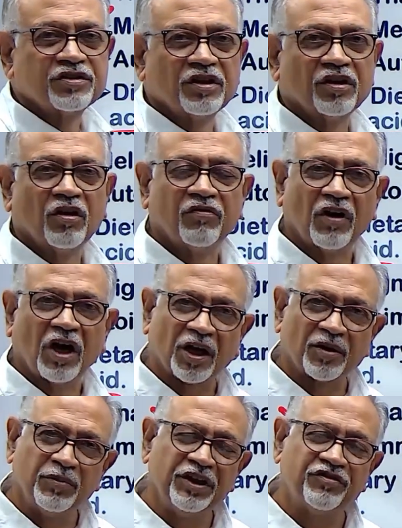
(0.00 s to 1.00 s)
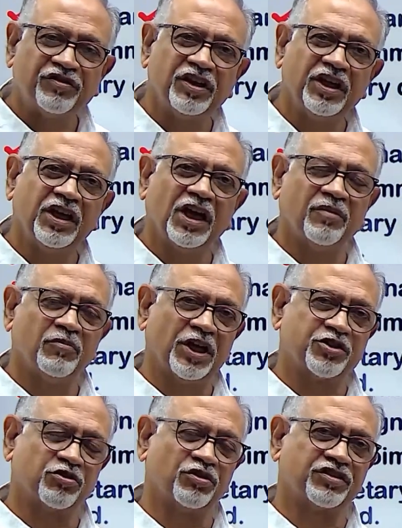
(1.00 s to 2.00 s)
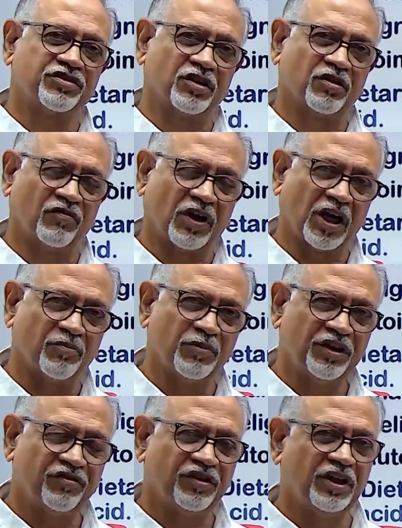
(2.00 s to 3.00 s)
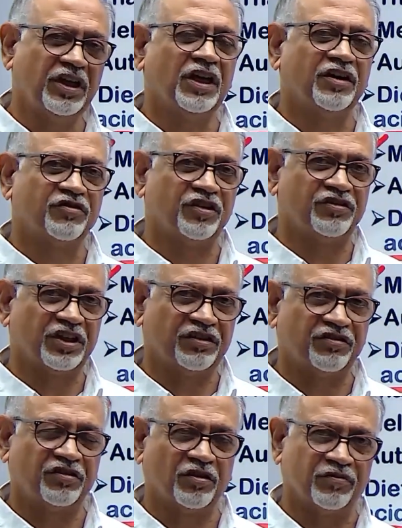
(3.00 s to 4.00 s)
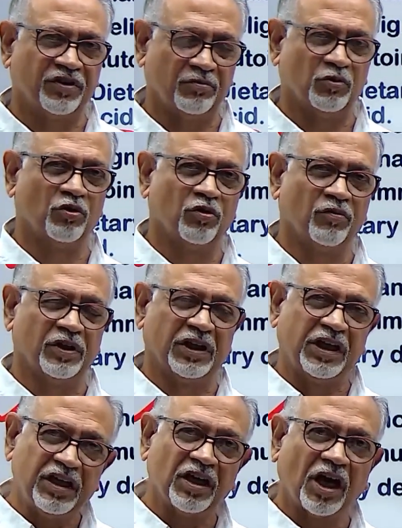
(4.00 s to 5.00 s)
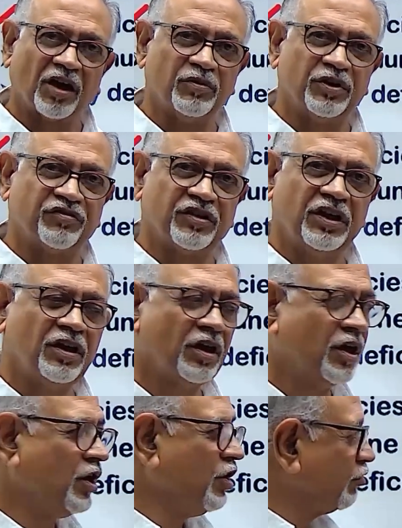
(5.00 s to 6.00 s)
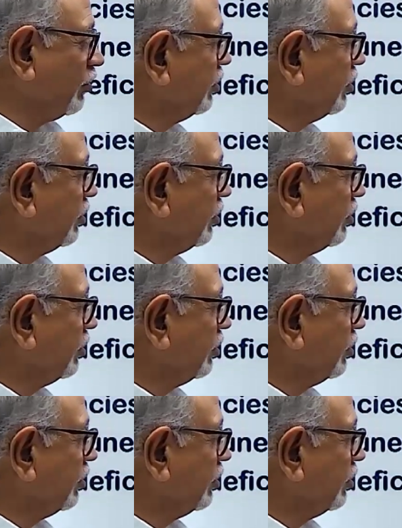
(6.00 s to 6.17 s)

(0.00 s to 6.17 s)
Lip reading: of RBC and maturation of RBC and synthesis of hemoglobin in RBC. So, in